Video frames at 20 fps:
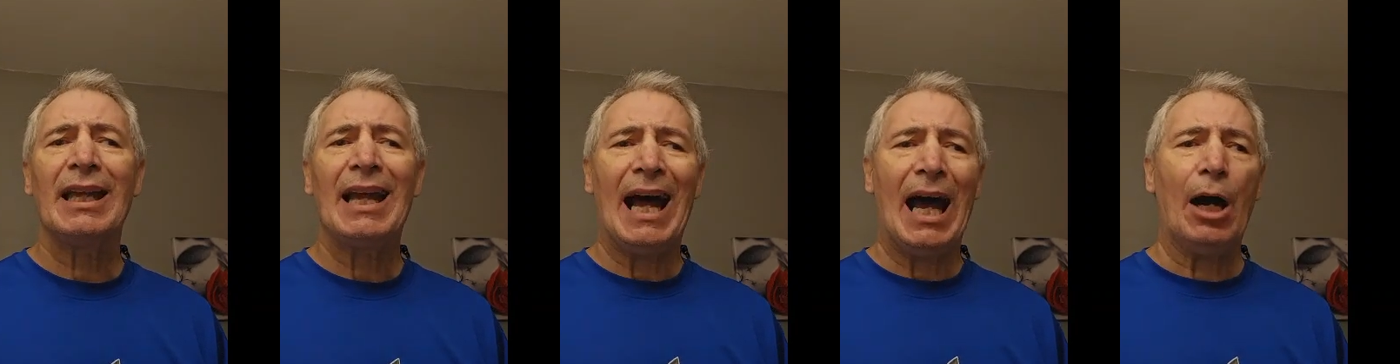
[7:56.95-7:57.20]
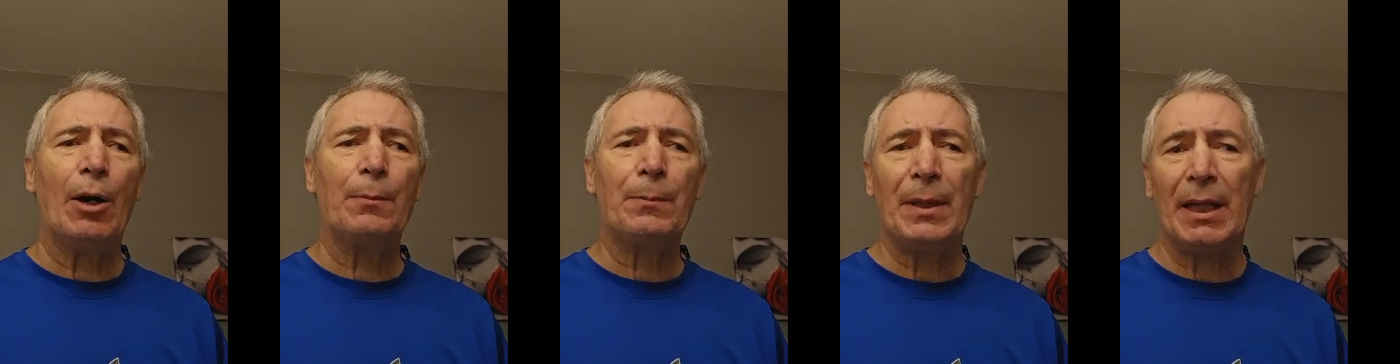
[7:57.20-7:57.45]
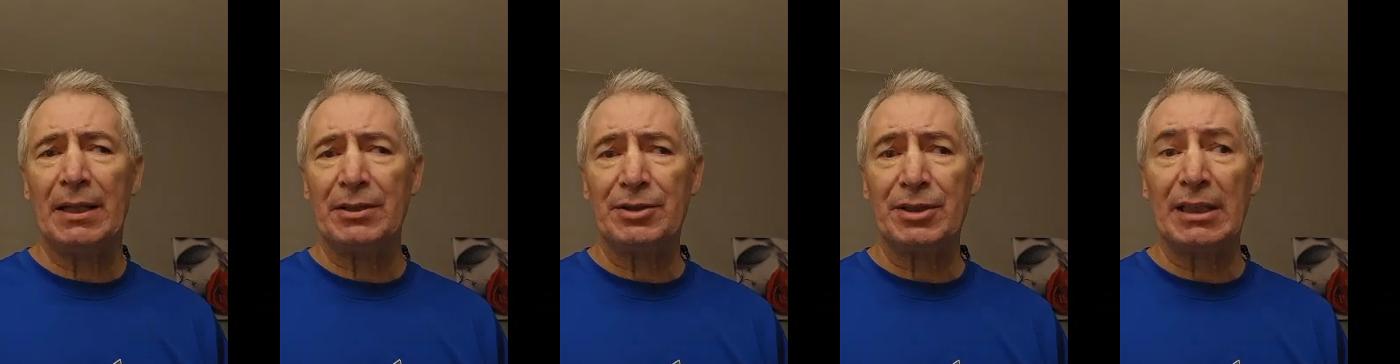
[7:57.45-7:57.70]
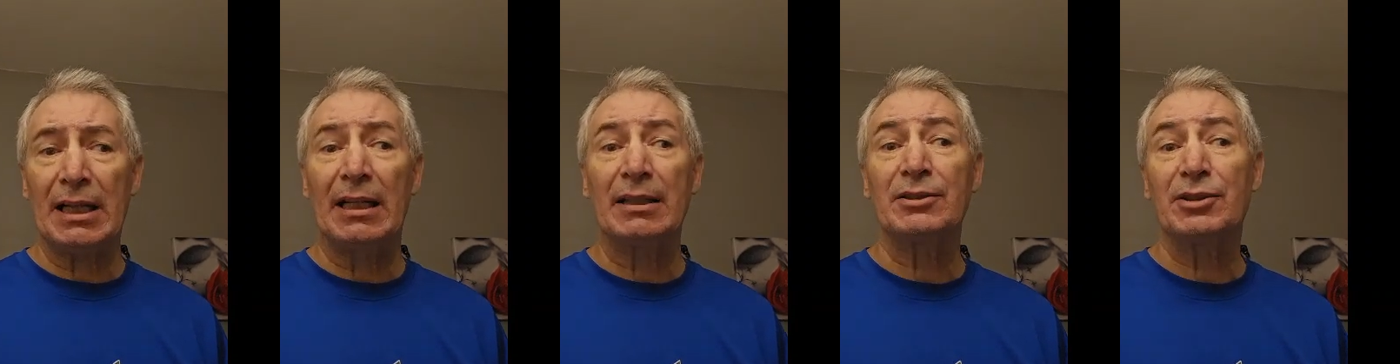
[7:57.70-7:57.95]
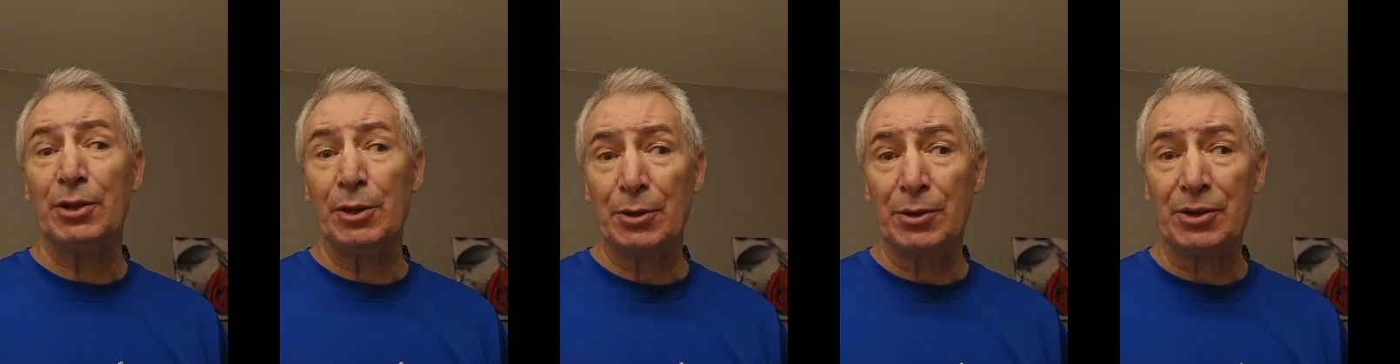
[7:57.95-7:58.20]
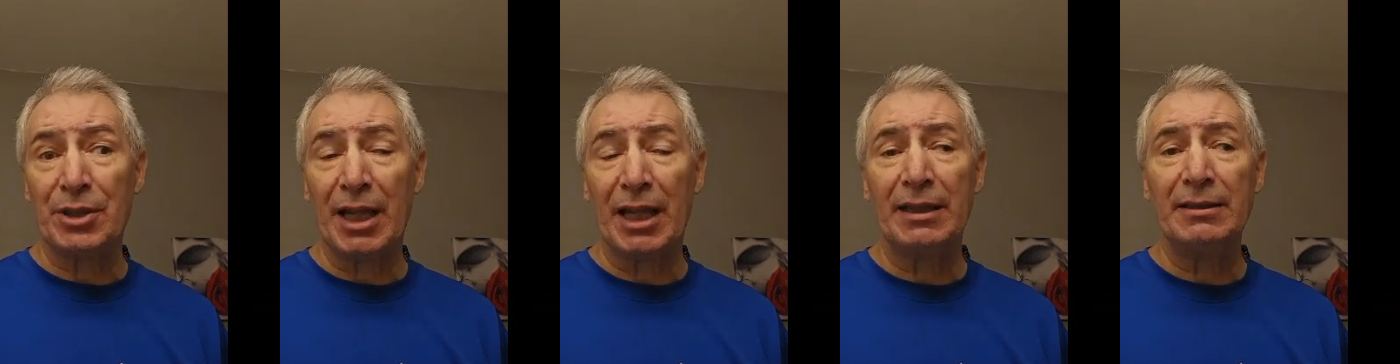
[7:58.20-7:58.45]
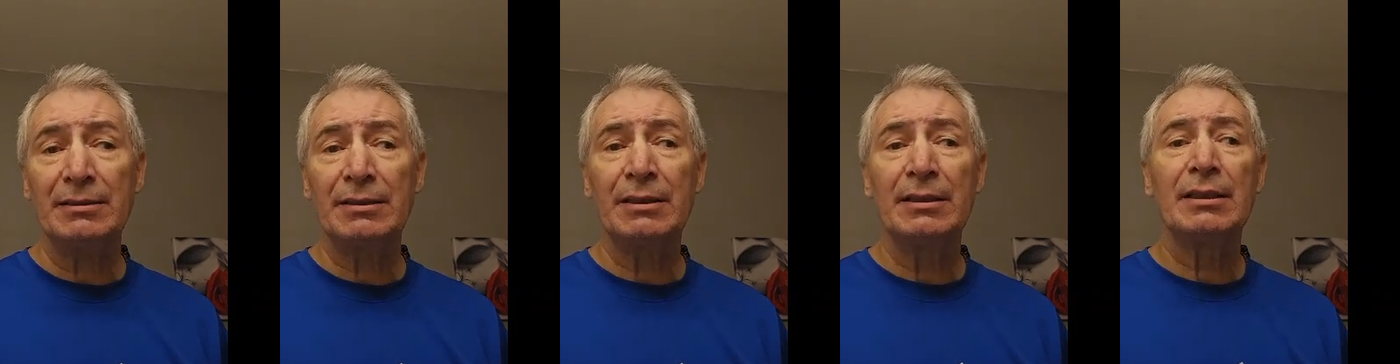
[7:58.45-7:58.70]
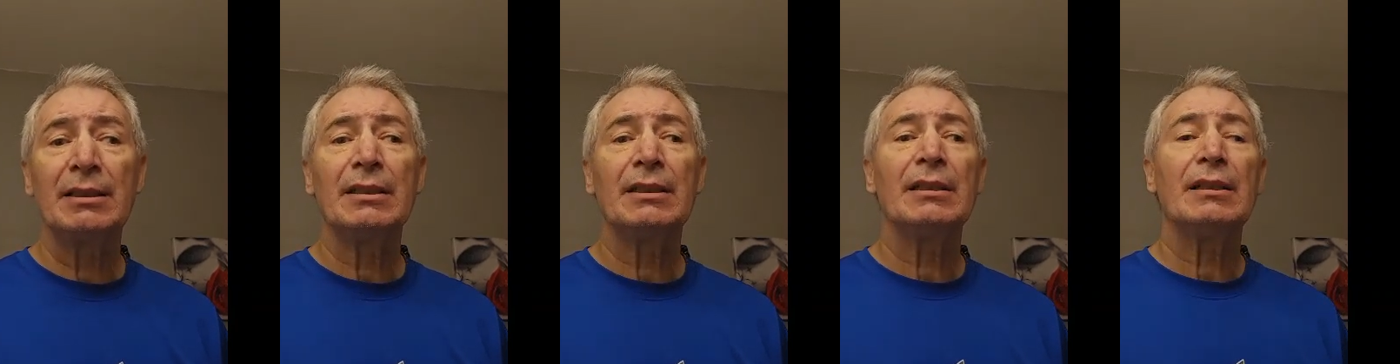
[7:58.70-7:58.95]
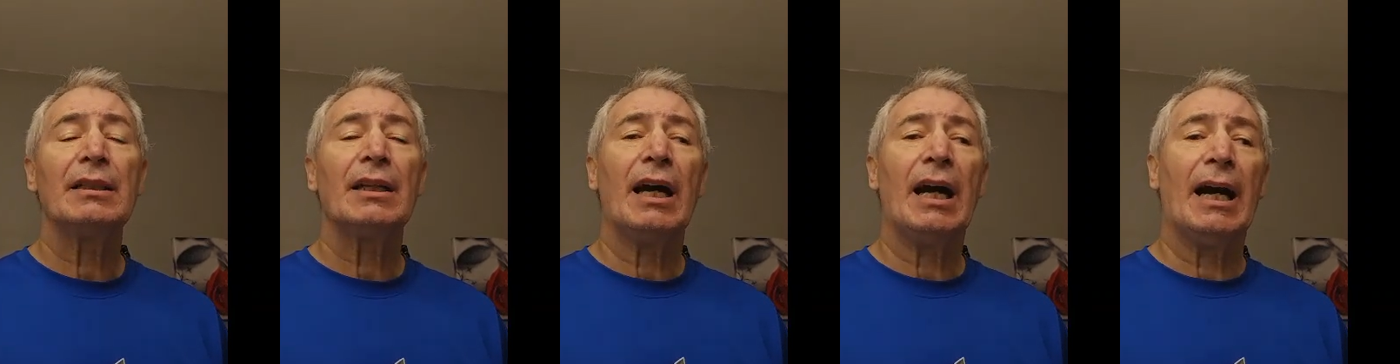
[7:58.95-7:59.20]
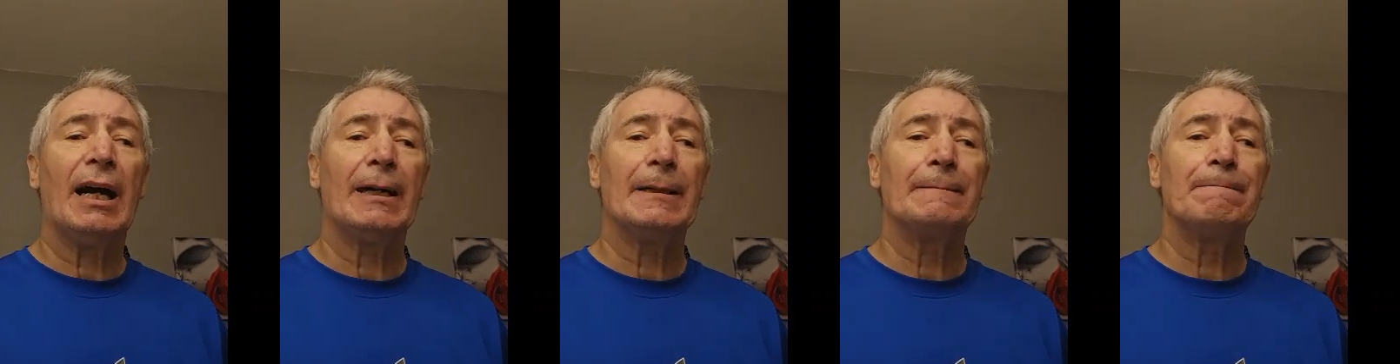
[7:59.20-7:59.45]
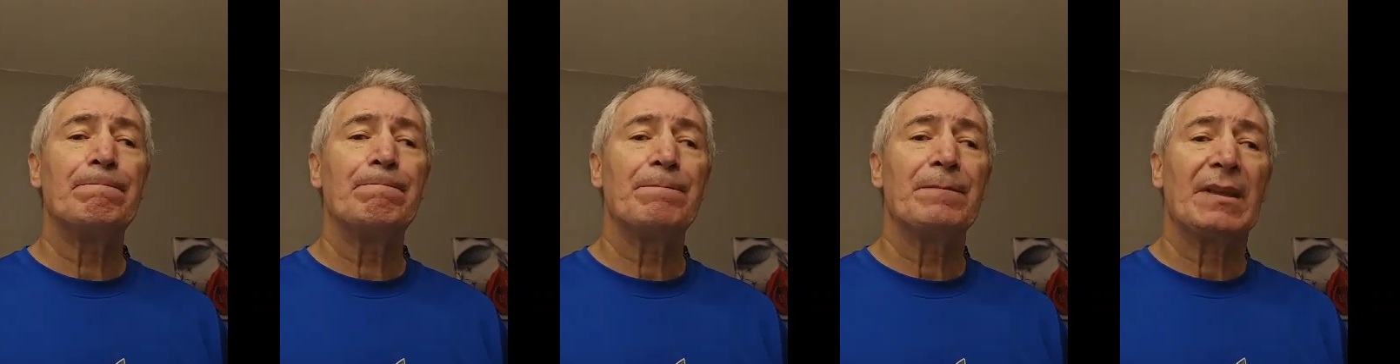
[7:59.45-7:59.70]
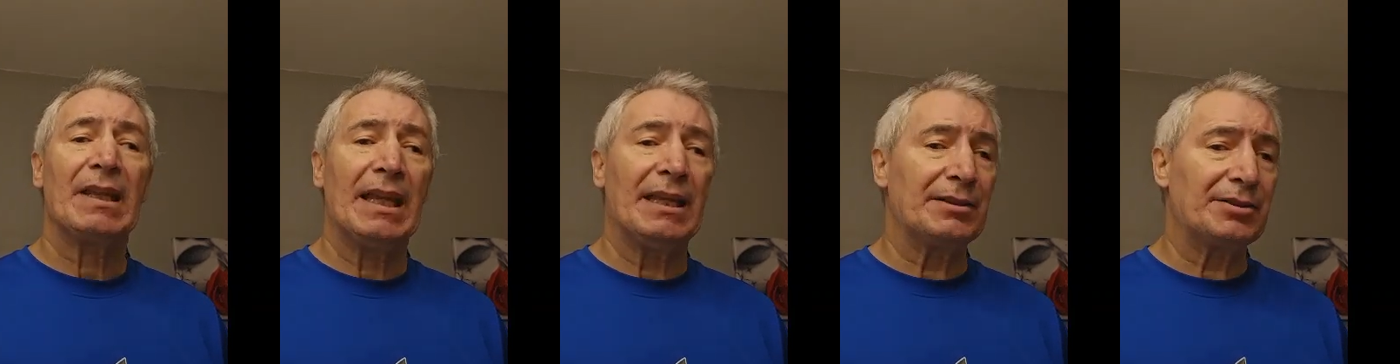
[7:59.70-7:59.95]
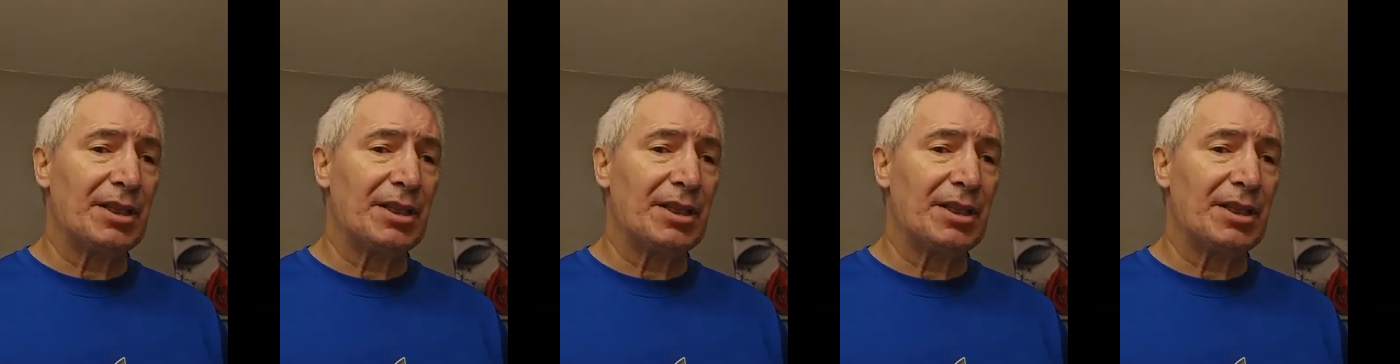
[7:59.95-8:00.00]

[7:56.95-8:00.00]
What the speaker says: outpatient on Tuesday. And